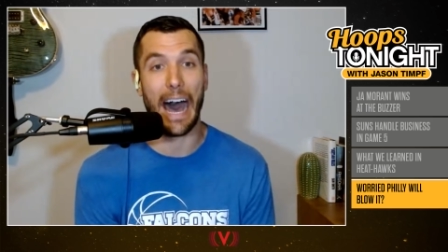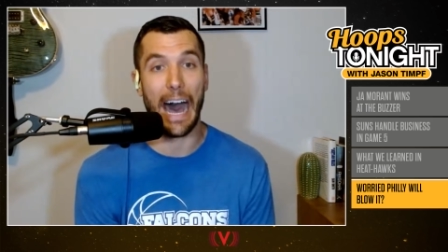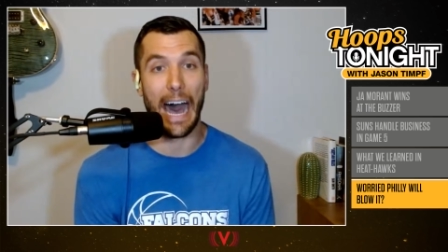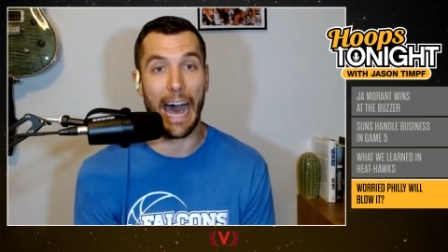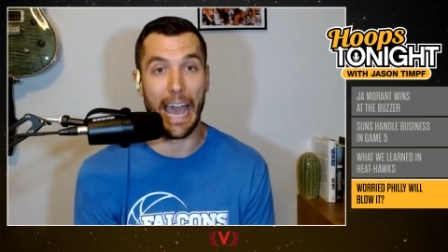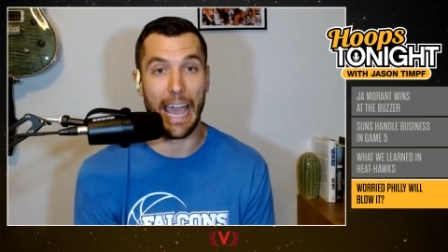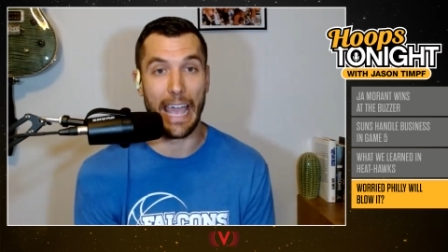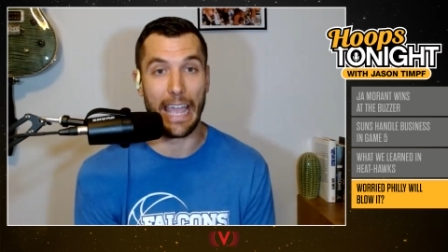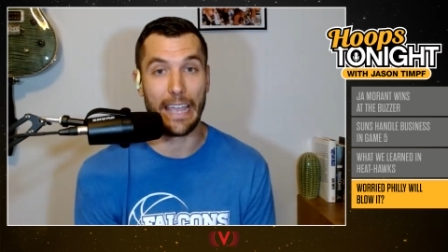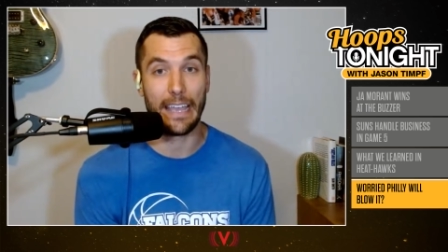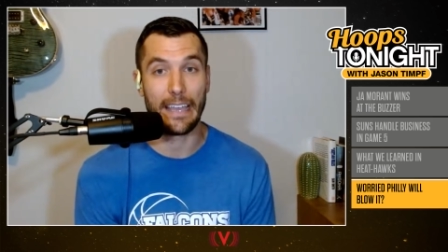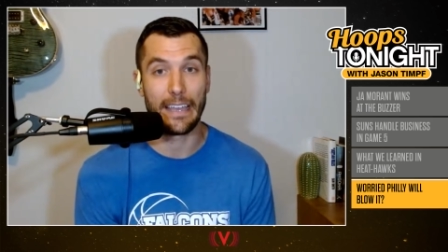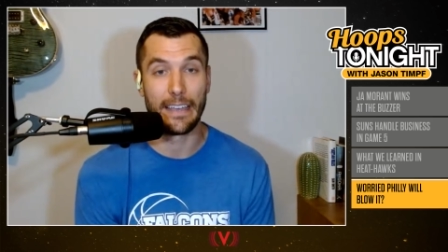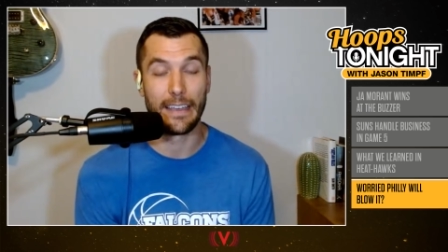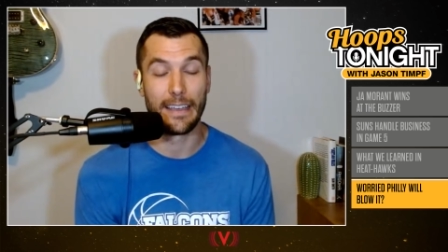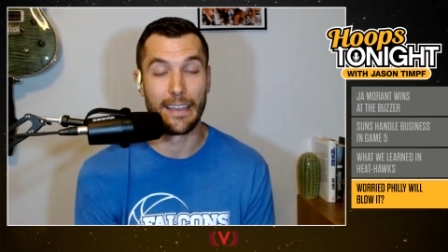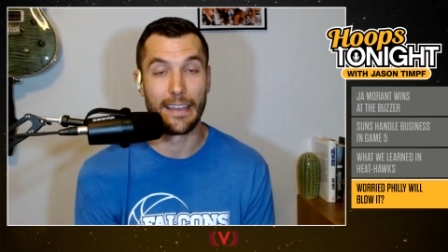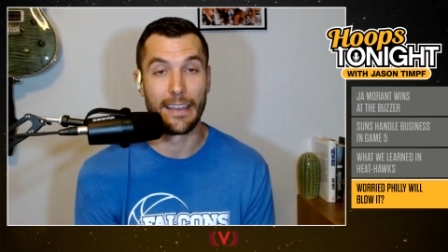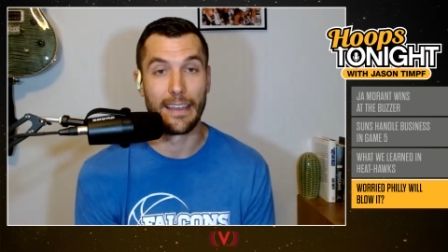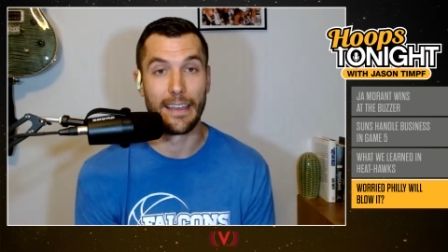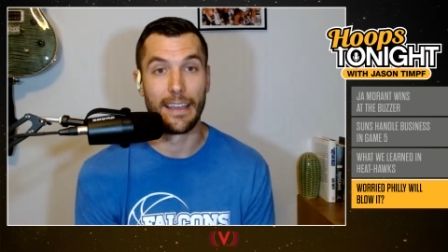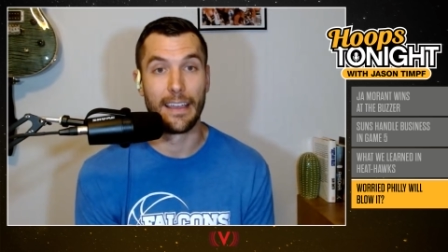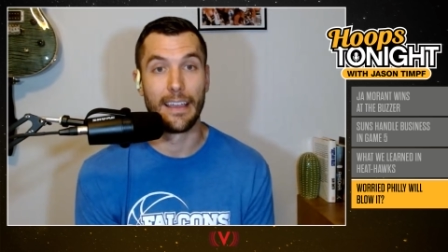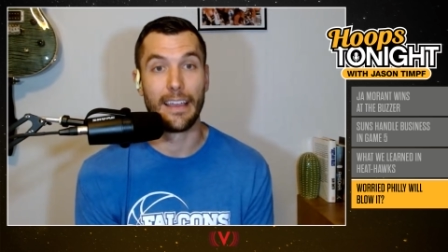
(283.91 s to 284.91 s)
eye
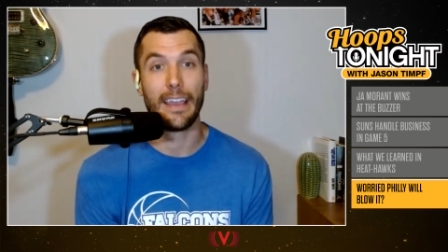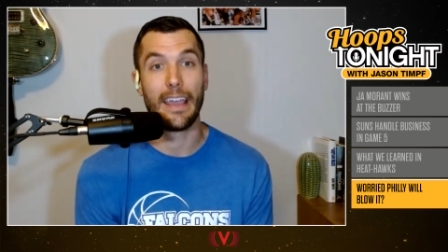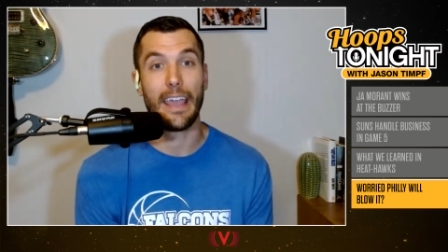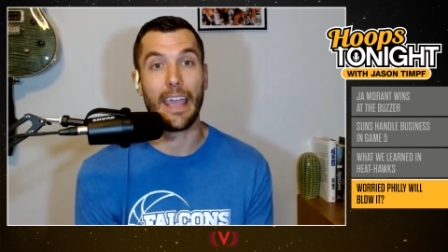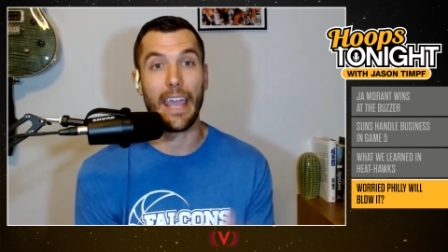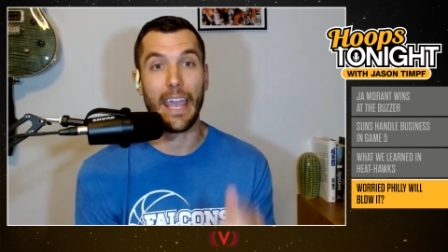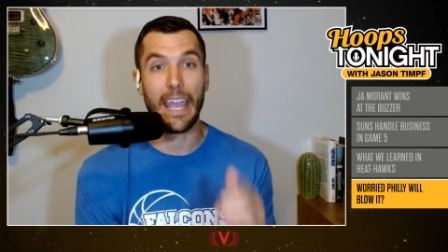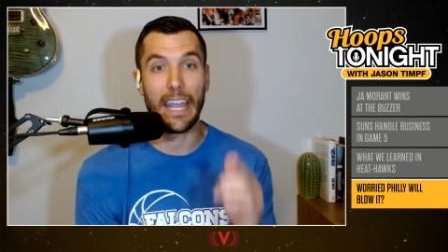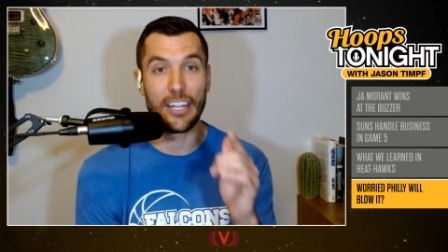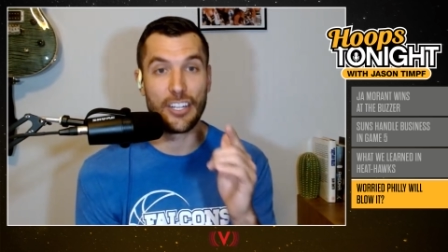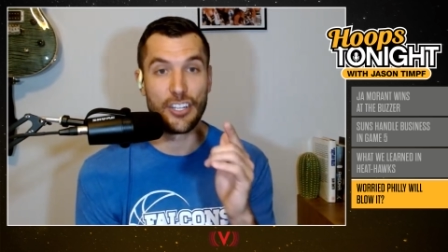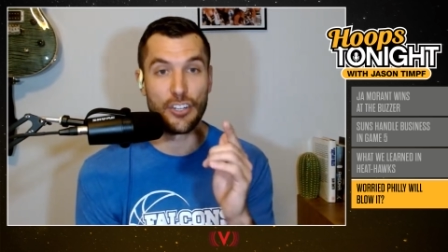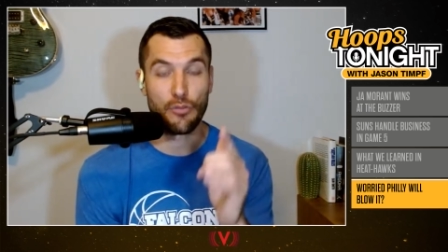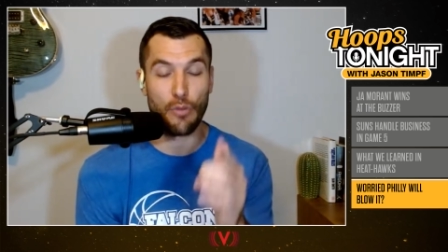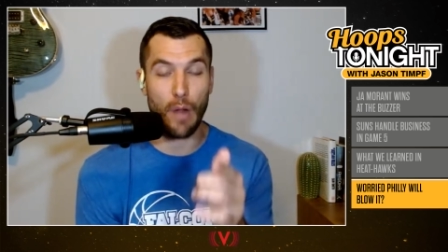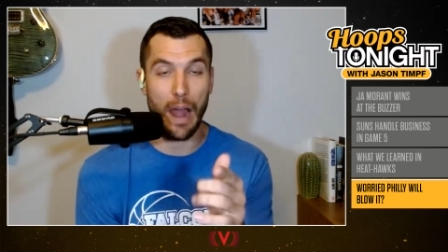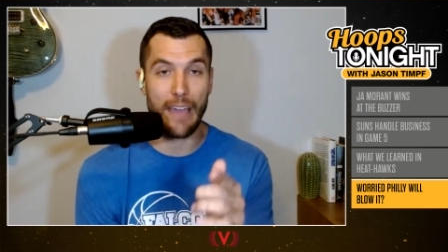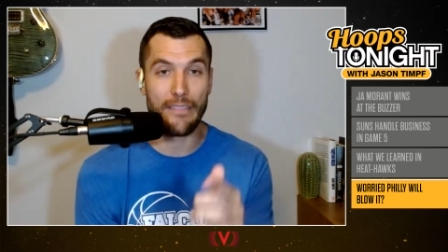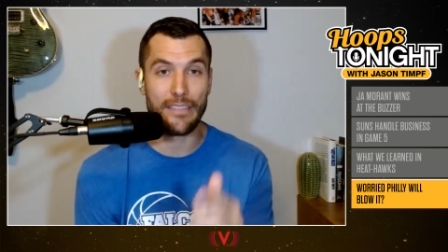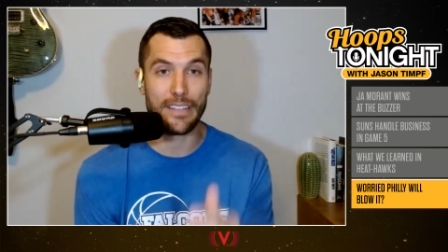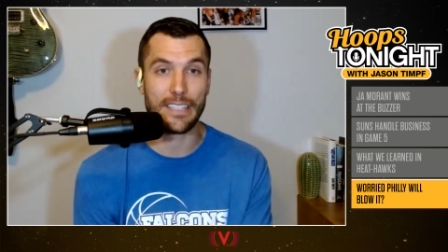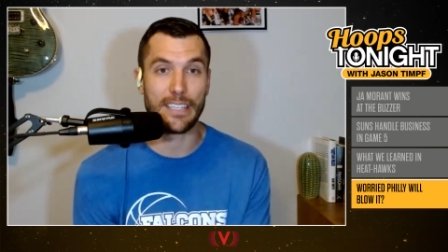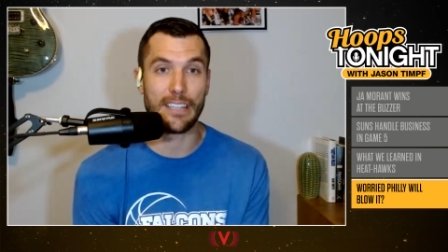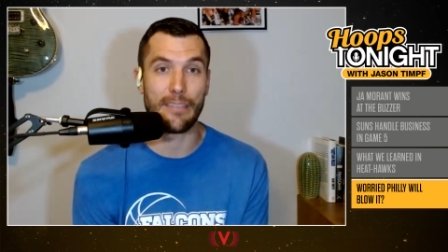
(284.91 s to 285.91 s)
and
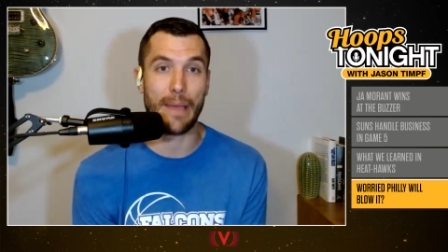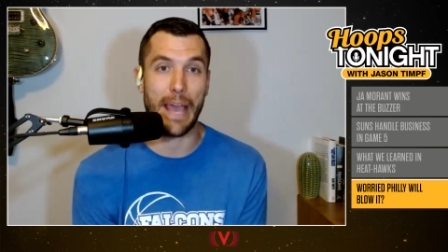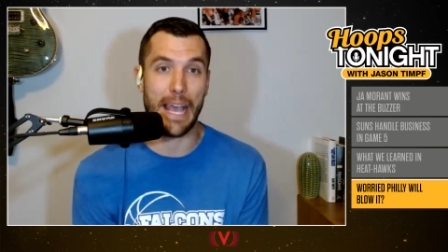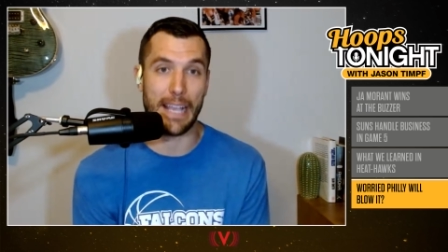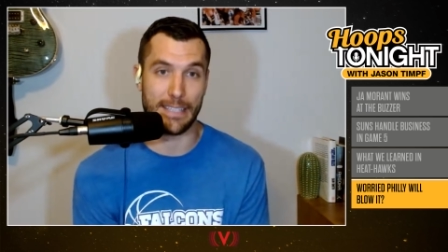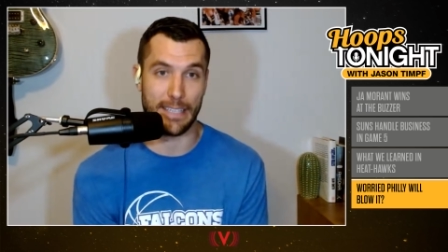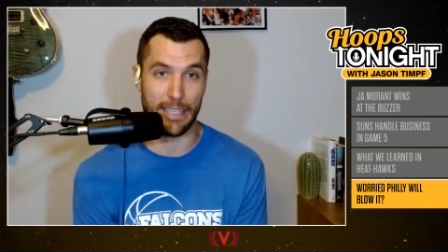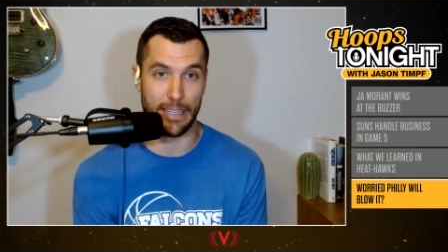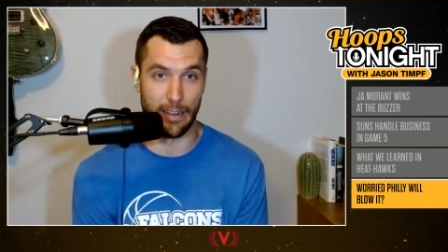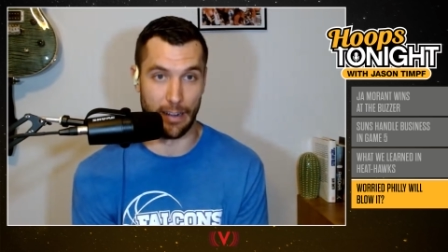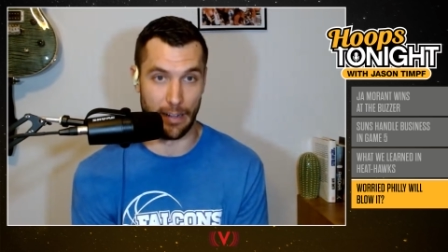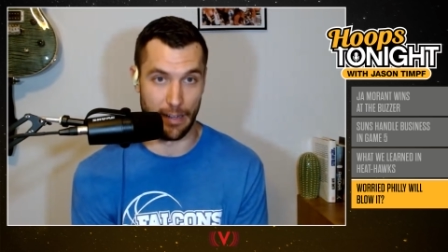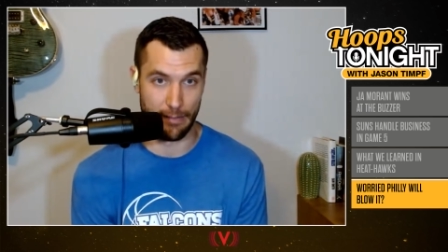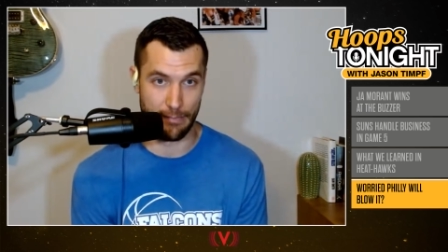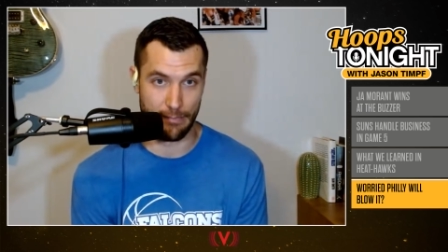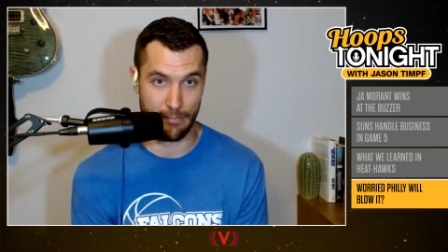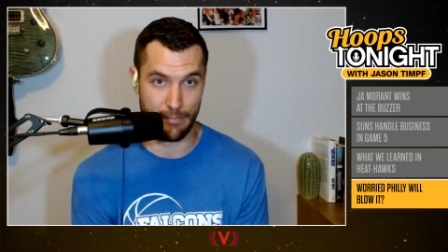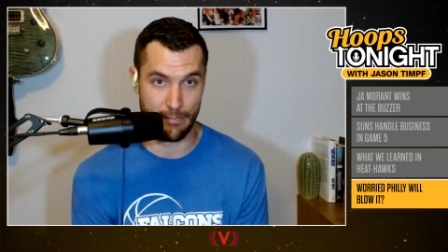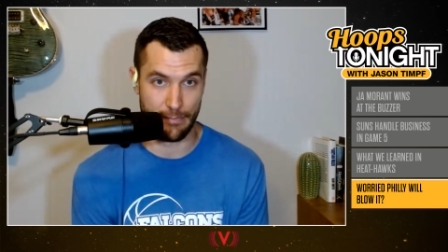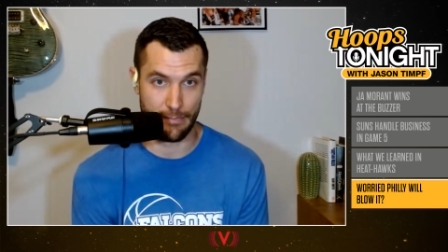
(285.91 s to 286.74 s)
driving to the basket on him.